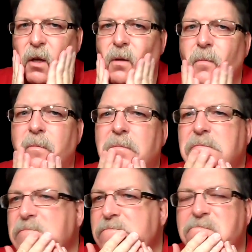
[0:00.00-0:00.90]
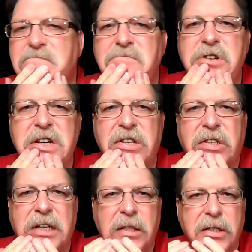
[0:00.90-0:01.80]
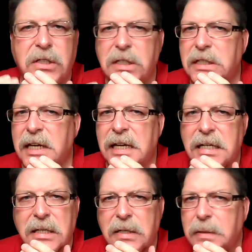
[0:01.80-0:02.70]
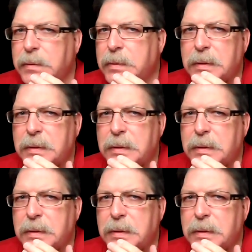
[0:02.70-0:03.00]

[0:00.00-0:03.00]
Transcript: I think we could say this is at